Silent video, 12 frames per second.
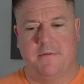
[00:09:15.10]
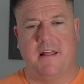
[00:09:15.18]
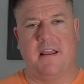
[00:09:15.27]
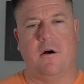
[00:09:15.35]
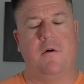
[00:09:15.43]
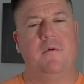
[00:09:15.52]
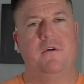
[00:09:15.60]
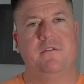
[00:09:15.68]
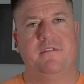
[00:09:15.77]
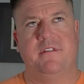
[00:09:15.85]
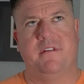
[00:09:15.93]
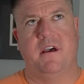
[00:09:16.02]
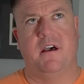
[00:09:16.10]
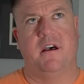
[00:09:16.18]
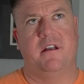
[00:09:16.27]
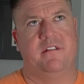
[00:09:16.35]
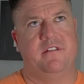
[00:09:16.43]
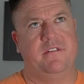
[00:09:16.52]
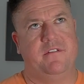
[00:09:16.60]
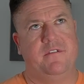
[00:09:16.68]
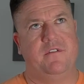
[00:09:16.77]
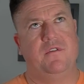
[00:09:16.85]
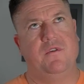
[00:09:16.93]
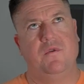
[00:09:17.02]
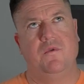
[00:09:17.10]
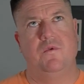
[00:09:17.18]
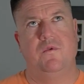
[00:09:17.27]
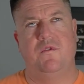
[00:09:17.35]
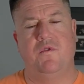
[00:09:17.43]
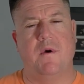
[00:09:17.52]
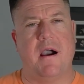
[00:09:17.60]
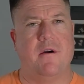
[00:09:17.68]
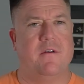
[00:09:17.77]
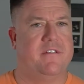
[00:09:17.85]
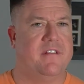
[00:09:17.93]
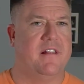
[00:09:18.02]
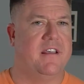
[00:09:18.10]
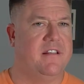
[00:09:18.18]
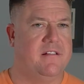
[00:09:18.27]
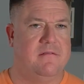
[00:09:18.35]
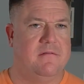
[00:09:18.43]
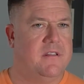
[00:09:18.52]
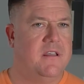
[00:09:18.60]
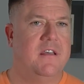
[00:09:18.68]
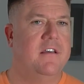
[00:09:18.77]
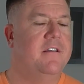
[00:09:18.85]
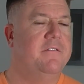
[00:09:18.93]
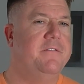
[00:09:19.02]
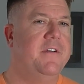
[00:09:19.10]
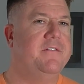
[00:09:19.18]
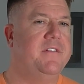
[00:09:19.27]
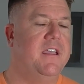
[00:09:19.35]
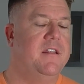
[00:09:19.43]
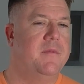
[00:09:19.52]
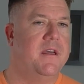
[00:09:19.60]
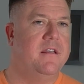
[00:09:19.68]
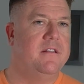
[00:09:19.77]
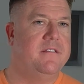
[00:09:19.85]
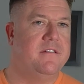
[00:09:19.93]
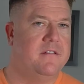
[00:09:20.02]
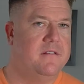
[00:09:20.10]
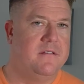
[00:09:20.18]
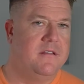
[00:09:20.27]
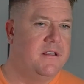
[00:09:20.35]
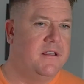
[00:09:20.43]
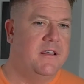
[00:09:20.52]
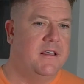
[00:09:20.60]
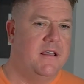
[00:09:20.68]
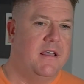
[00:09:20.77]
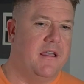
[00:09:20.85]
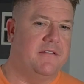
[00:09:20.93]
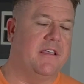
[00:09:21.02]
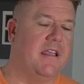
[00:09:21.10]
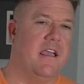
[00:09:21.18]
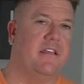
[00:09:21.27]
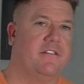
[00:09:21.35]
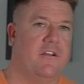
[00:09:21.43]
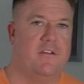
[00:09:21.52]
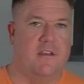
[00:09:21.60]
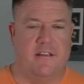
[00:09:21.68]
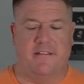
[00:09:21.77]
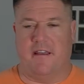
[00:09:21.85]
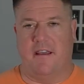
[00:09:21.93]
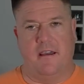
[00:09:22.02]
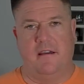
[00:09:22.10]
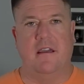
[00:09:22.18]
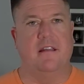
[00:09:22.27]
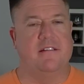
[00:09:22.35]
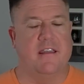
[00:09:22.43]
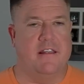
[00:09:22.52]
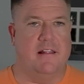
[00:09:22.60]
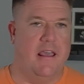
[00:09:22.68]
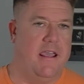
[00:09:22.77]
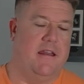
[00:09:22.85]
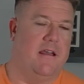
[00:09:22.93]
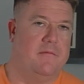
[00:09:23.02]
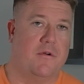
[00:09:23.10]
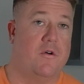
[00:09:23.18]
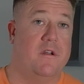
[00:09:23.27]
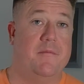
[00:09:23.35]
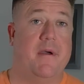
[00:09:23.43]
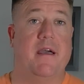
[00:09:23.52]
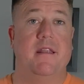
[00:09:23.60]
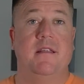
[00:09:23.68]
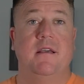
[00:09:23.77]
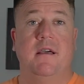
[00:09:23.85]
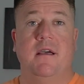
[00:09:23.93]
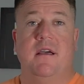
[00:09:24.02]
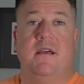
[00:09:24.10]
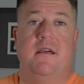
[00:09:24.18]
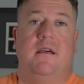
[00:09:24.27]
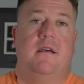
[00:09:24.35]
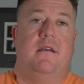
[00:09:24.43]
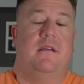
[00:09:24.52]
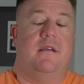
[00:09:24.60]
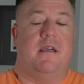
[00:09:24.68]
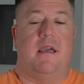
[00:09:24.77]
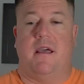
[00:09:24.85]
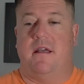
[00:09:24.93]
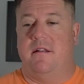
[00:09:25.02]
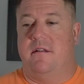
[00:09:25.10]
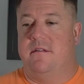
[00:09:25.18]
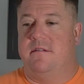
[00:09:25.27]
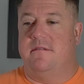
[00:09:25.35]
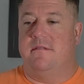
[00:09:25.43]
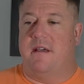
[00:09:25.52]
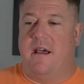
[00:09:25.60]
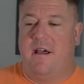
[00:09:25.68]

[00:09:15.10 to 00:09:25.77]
like almost 2 hours and like 15 minutes, and I was like, yeah, screw this. Like it's getting late. I'm going to bed. And